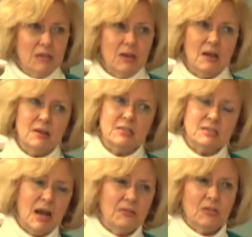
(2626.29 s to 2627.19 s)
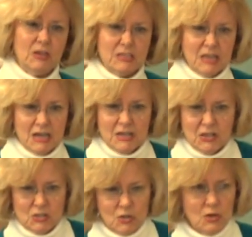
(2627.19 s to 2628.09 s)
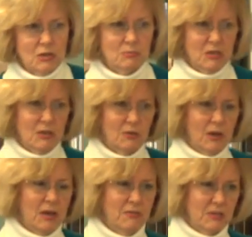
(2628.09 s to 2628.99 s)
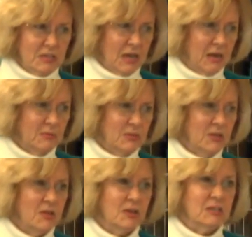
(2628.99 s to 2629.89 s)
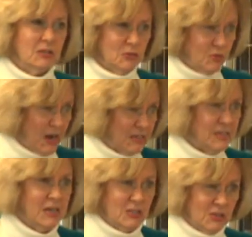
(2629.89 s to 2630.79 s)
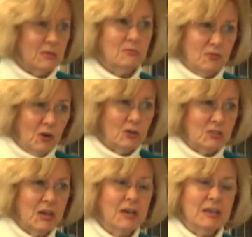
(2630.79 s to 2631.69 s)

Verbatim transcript: that it's not that they're standing there shooting them 10 or 11 times and that they didn't try to taser them first.